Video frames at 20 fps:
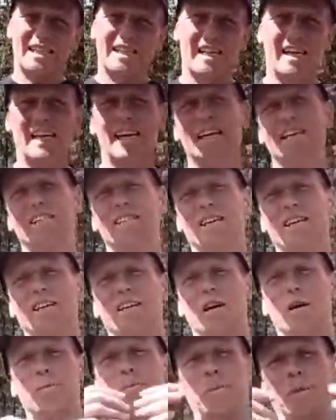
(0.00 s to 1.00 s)
at it. It's
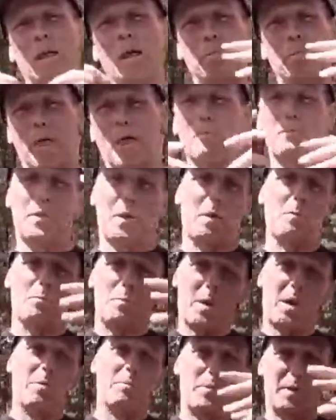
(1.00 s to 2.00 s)
going to go
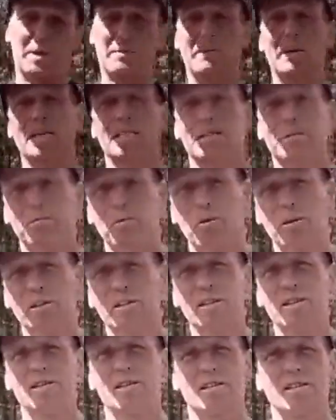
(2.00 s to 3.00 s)
make some
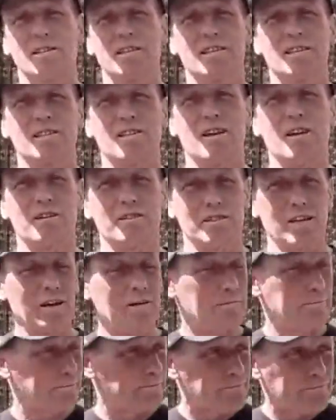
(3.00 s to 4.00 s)
noises as it starts
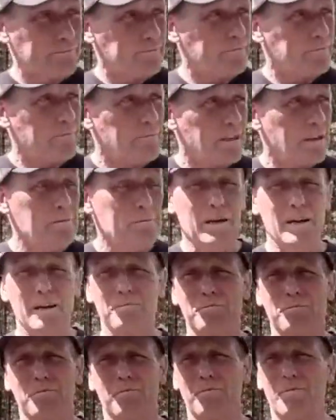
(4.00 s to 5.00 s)
up.
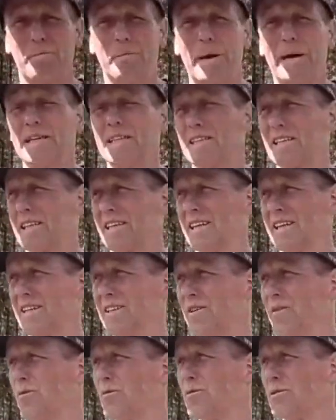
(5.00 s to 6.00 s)
But
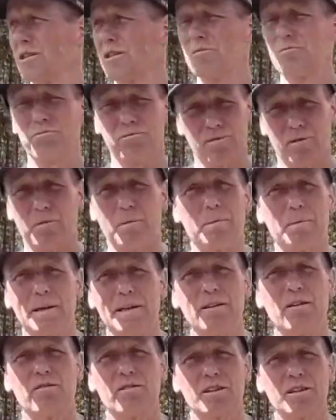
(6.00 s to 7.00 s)
basically, the horse is
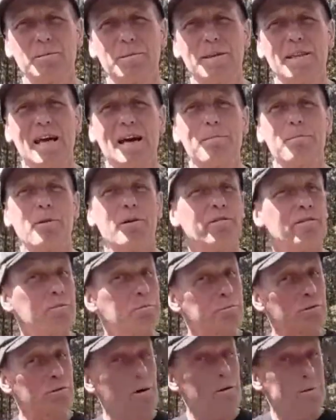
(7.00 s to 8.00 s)
probably not going to be that
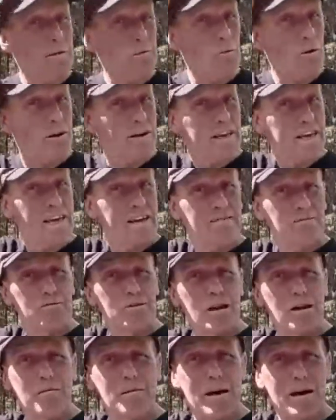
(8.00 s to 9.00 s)
bothered. Probably one
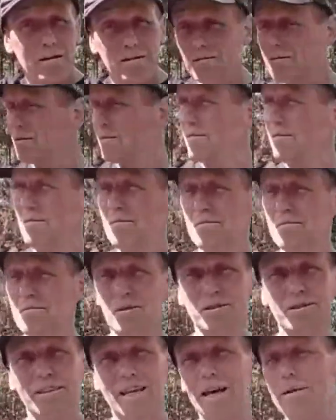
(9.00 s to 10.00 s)
ear will go out and, oh,
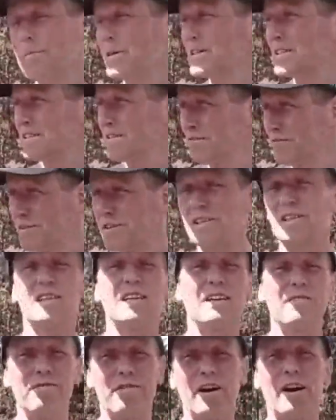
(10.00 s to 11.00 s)
what's that? But it's
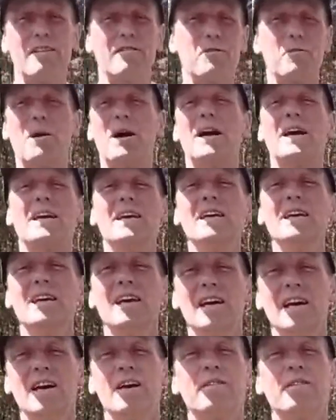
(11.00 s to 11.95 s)
sufficiently far away